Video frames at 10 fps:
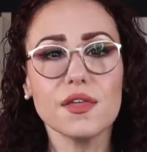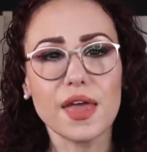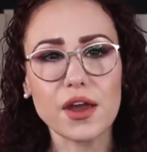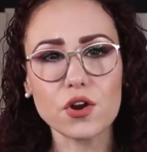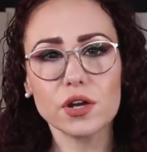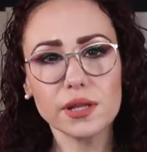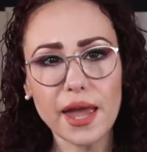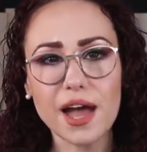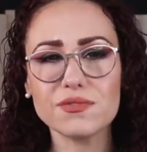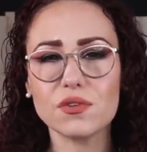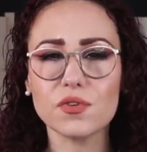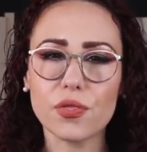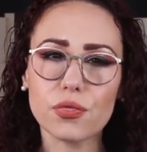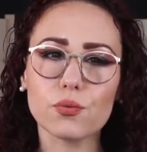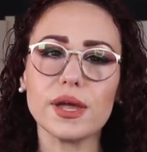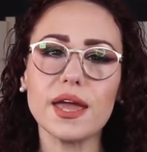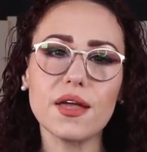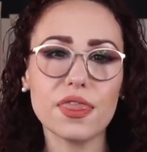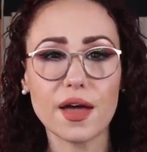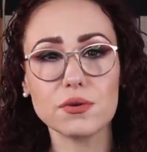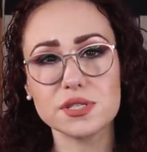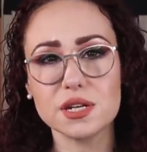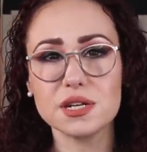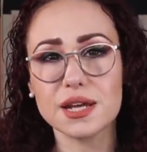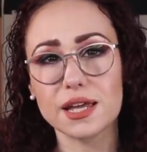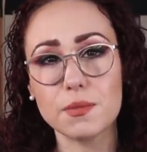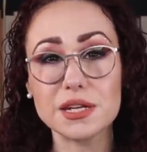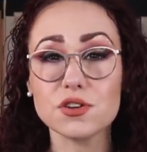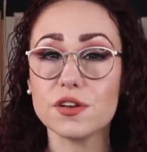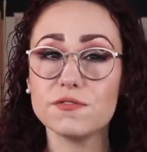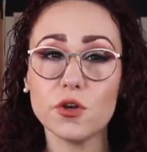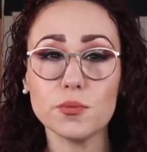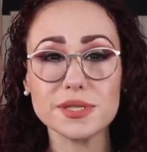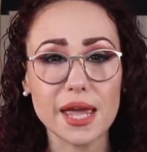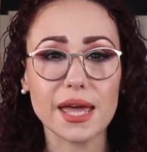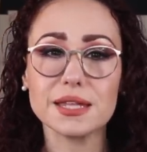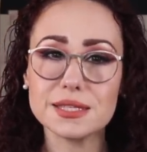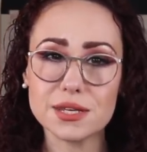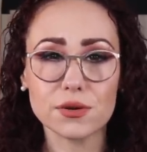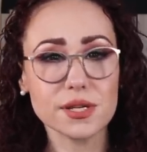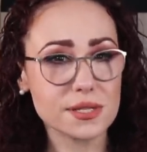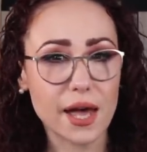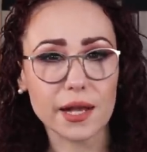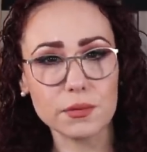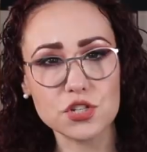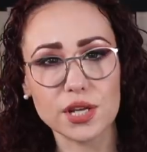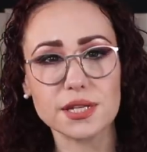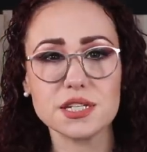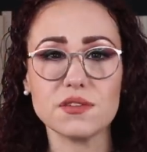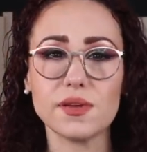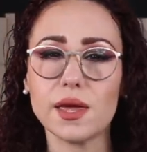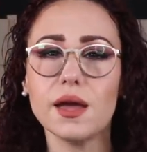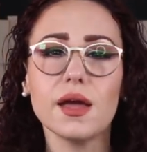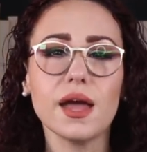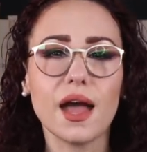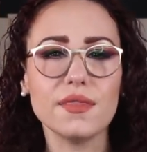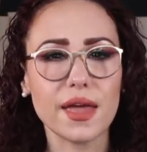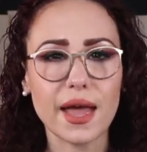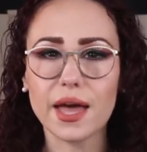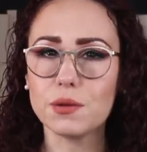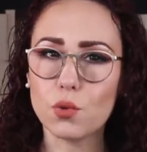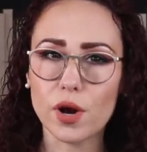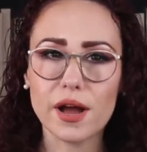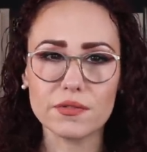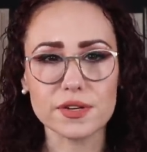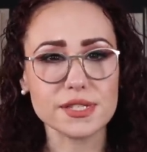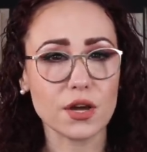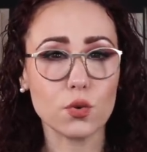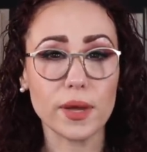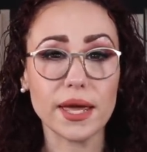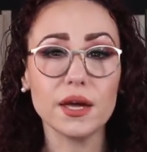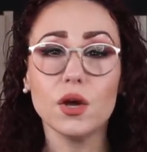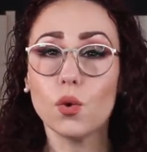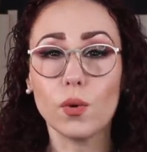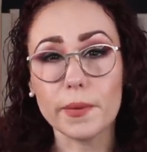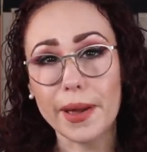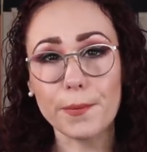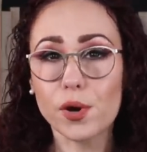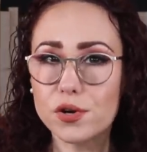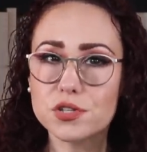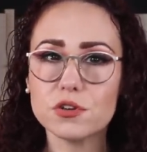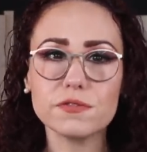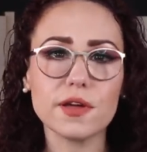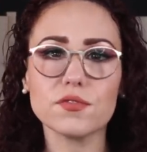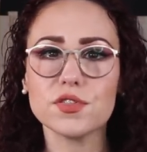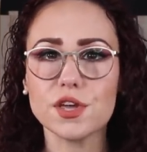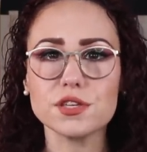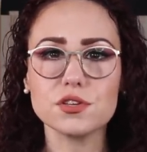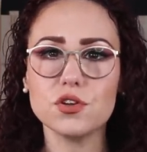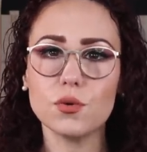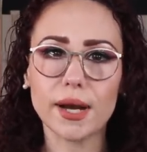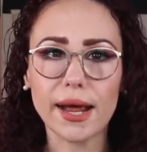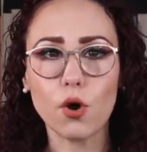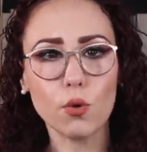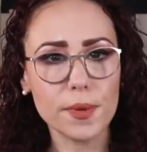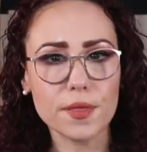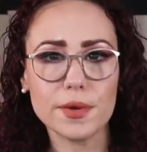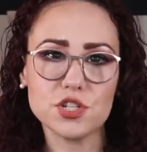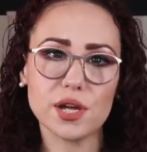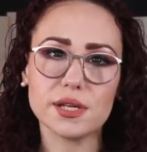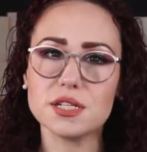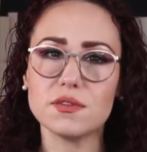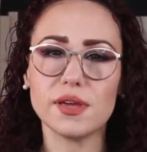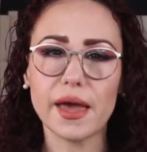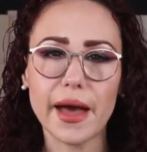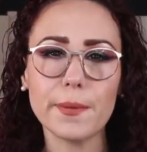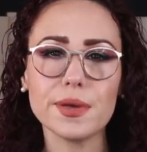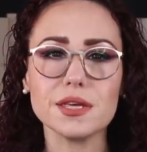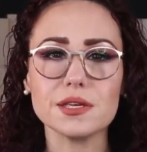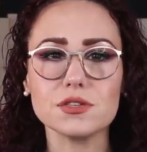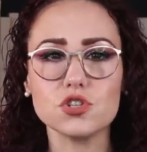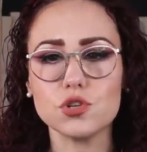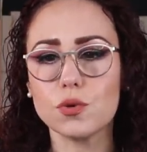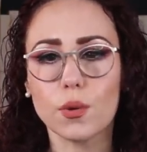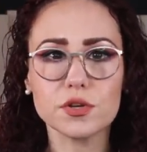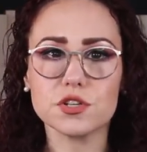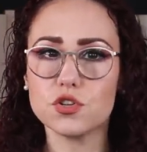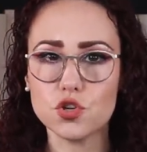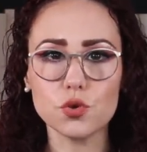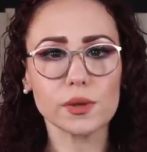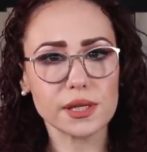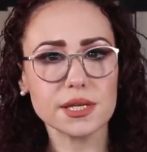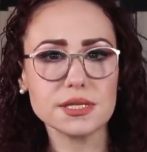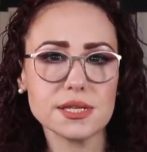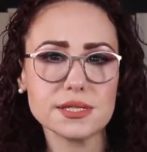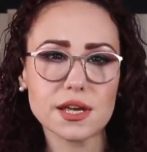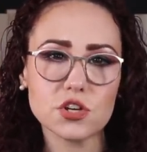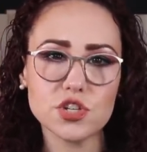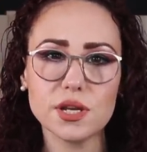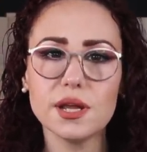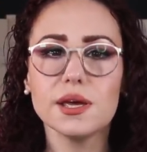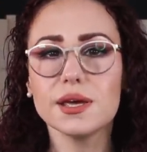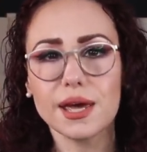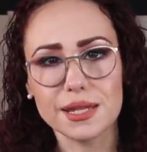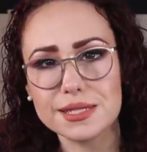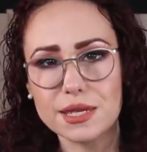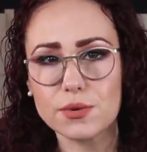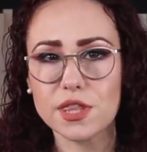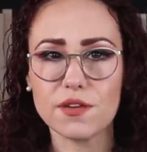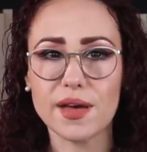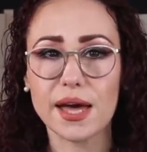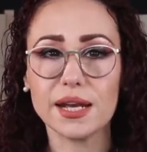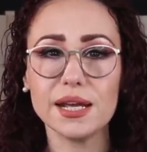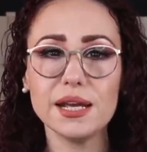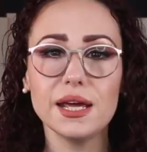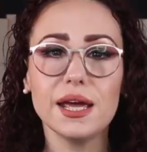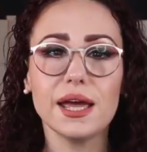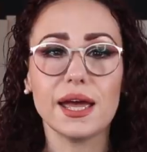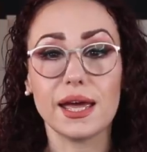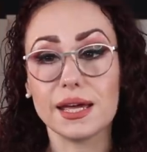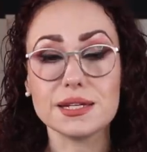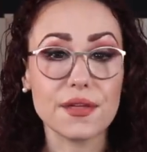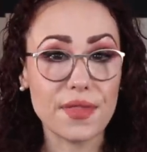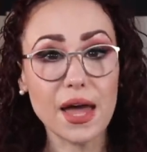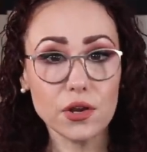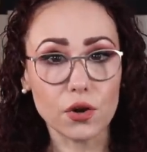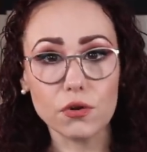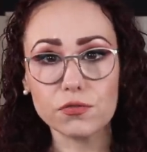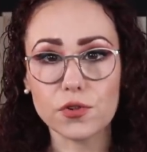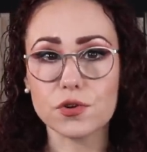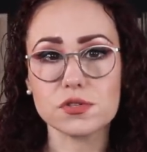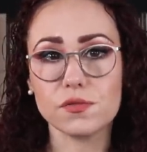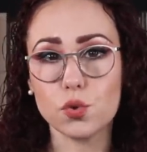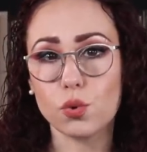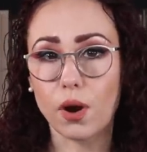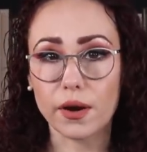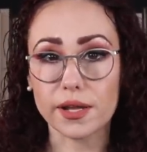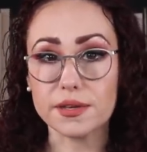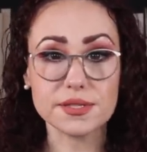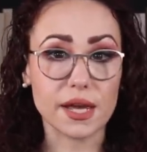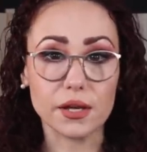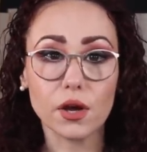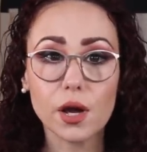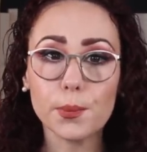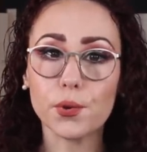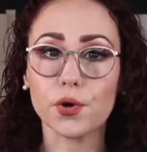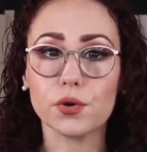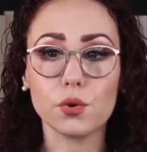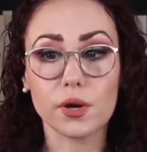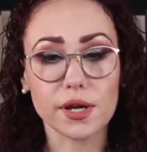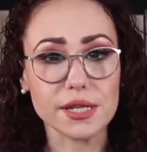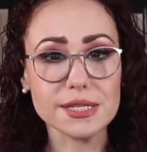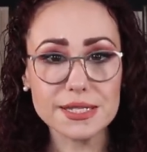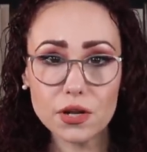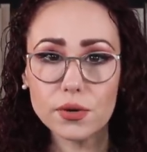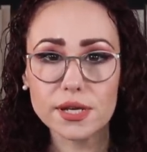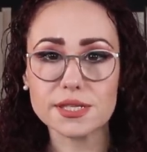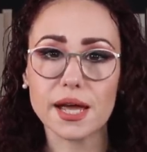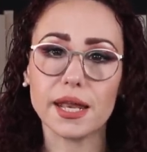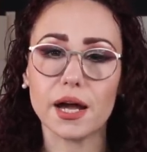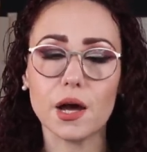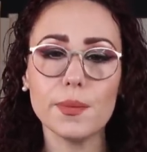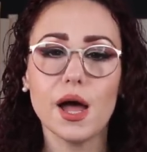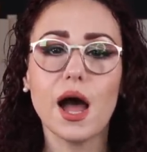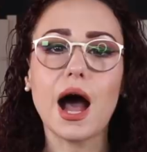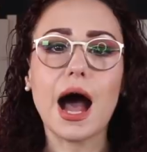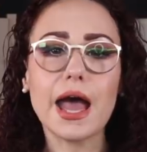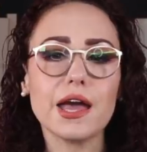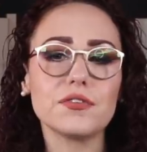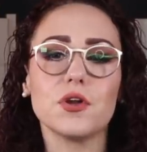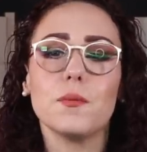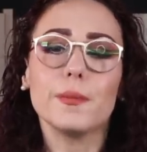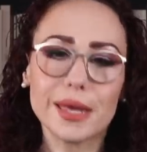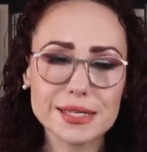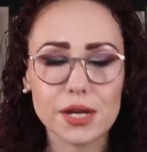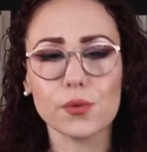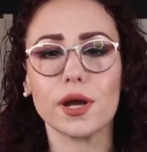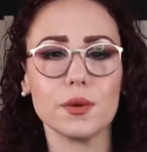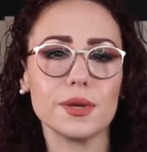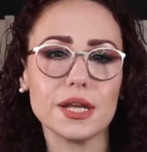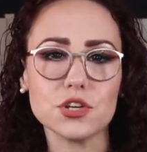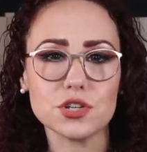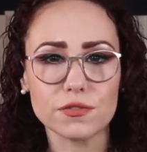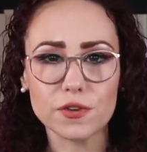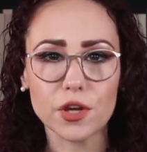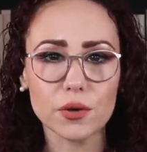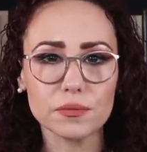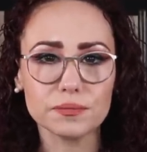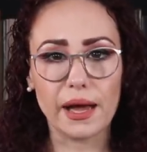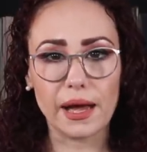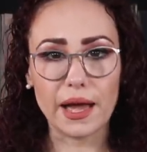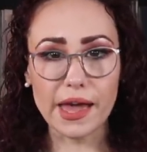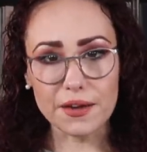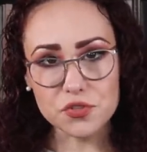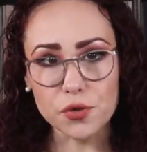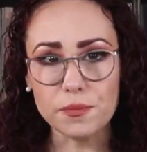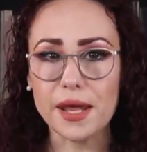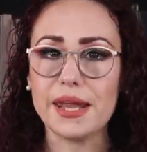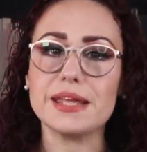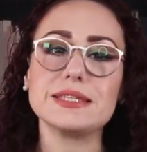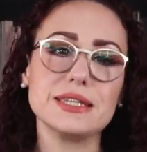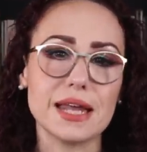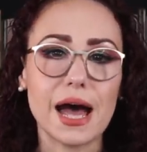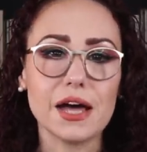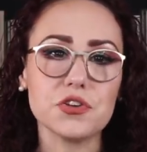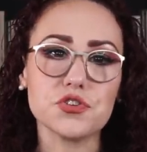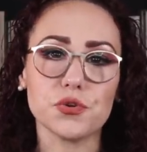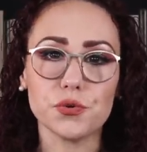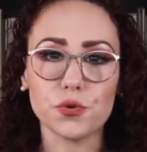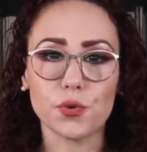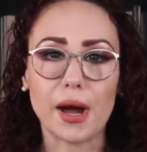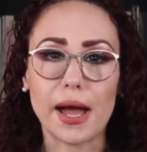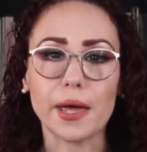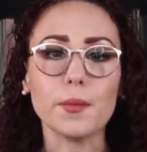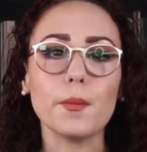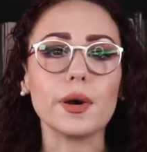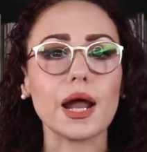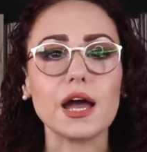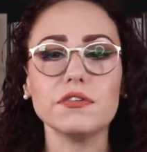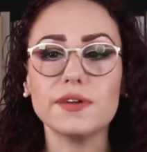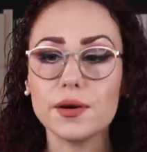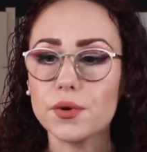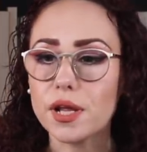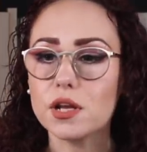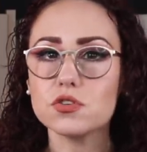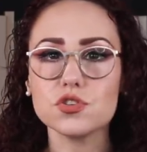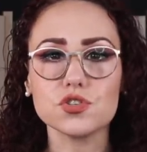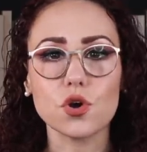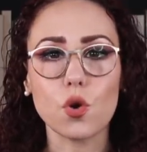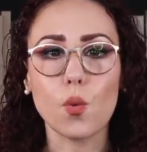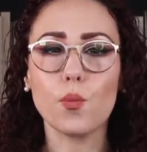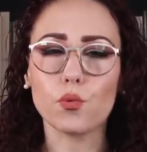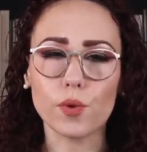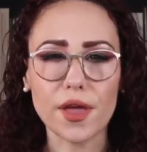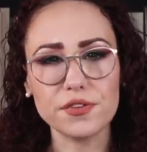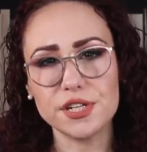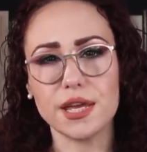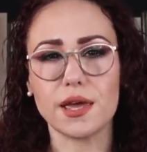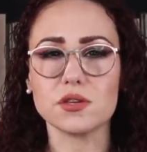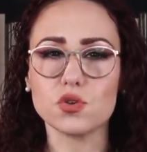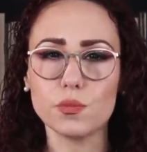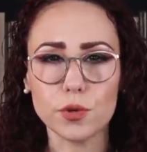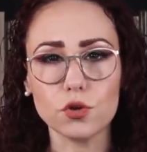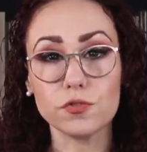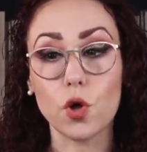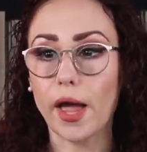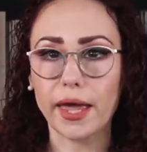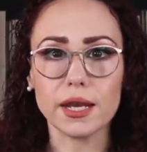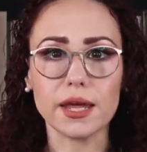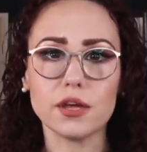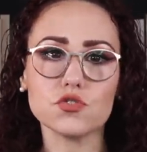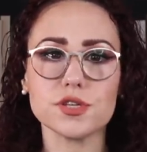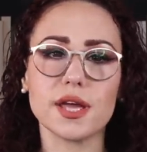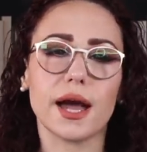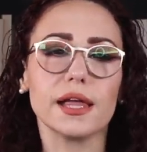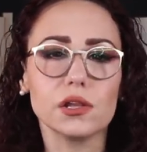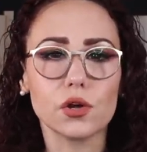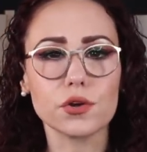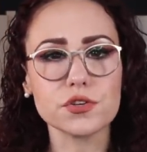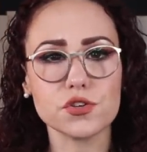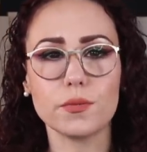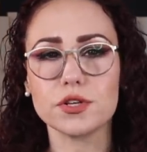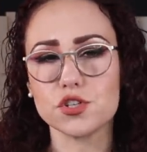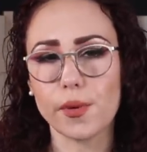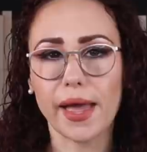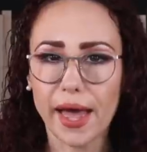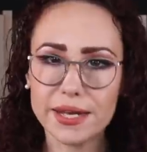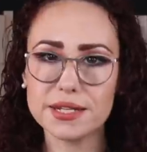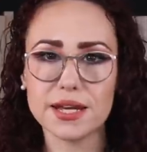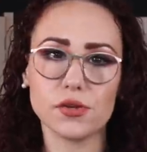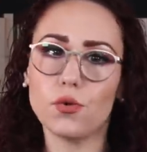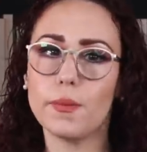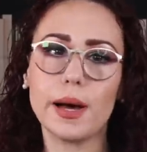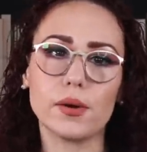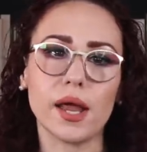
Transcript: They currently have over 3,000 documentary films and series on Magellan TV, and they add more every single week. One of my personal personal favorite things to do when I open the Magellan TV app is to go into the new releases section and see what they've added. And on that note, for those of you who already signed up or who are considering signing up, I have an amazing recommendation for you. I have to admit, it's not true crime, but I found it so breathtaking, so beautiful, and interesting. I learned so much, so I had to tell you about